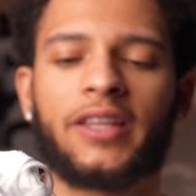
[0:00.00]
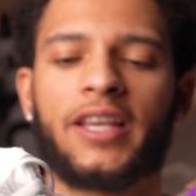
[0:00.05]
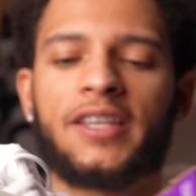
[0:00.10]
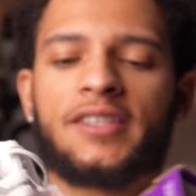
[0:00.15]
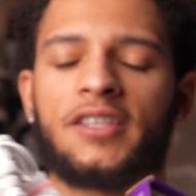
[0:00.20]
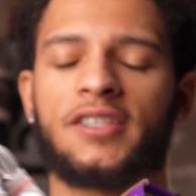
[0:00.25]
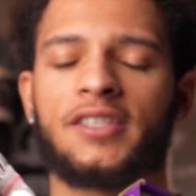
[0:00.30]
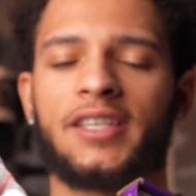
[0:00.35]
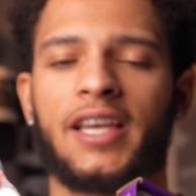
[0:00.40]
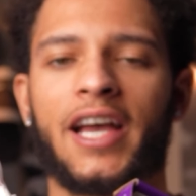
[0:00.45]

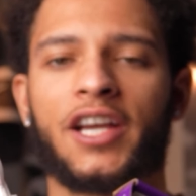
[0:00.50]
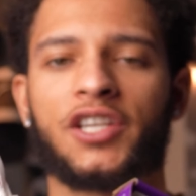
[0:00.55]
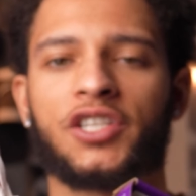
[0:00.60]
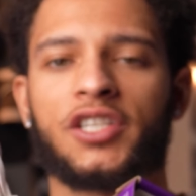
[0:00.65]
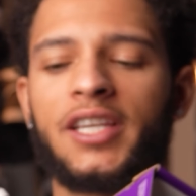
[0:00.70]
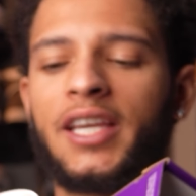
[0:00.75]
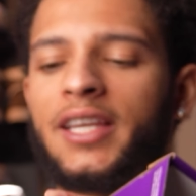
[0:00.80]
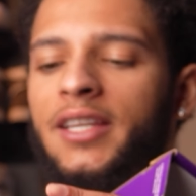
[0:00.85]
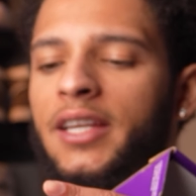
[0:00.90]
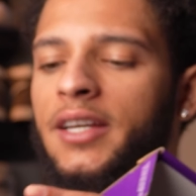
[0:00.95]
laces
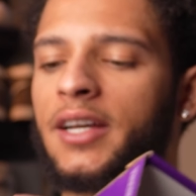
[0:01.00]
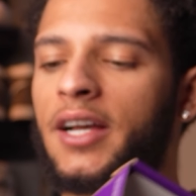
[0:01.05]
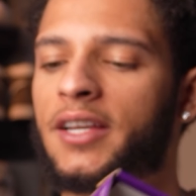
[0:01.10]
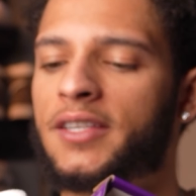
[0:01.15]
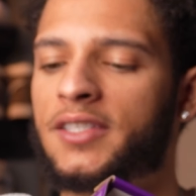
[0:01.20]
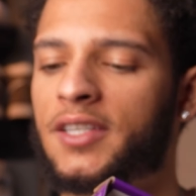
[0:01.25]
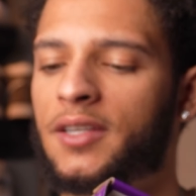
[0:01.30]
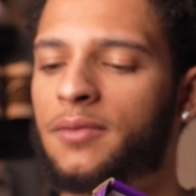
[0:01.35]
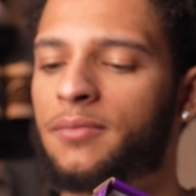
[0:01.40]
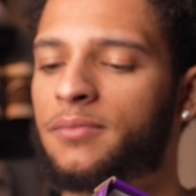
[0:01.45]
actually in a
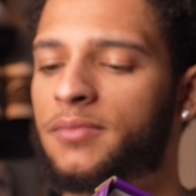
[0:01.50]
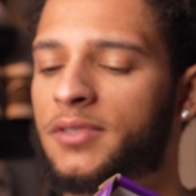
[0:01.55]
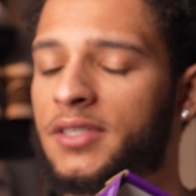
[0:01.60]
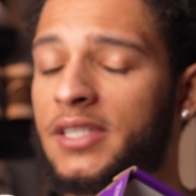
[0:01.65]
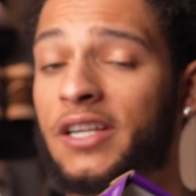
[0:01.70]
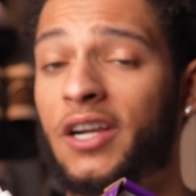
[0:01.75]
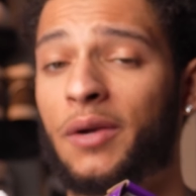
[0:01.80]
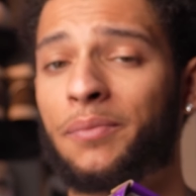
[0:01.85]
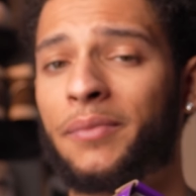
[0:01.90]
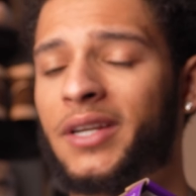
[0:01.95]
custom
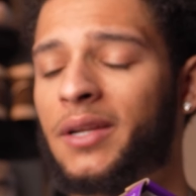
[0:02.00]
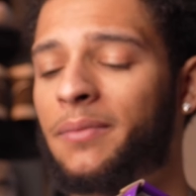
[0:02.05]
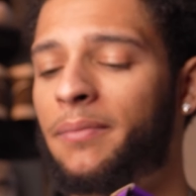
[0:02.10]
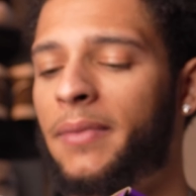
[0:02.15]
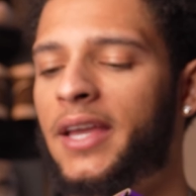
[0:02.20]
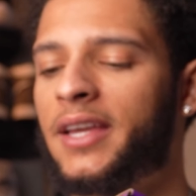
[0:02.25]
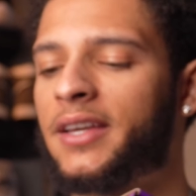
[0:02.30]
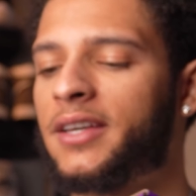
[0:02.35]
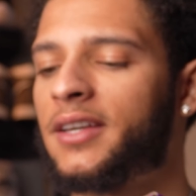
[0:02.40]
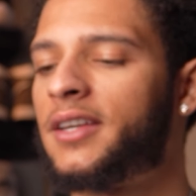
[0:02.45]
sneaker I'm gonna
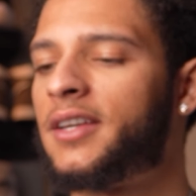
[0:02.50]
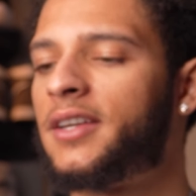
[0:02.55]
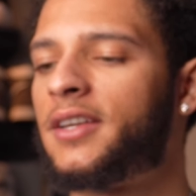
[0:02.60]
make.